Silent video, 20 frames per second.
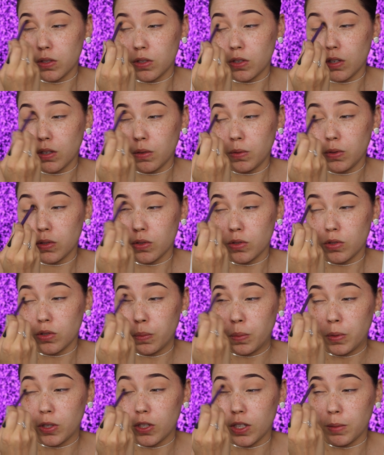The darker ones are
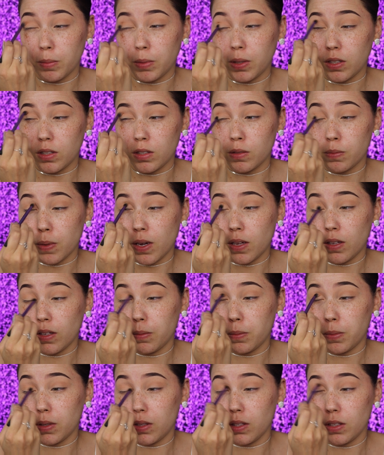super creamy in this
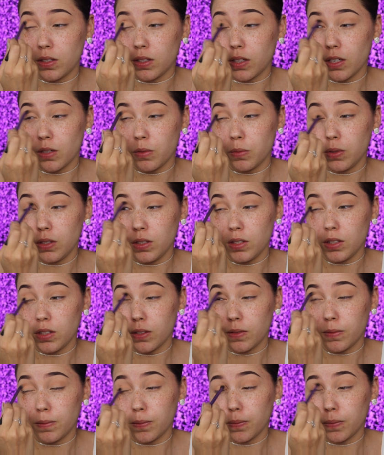palette, but these lighter ones,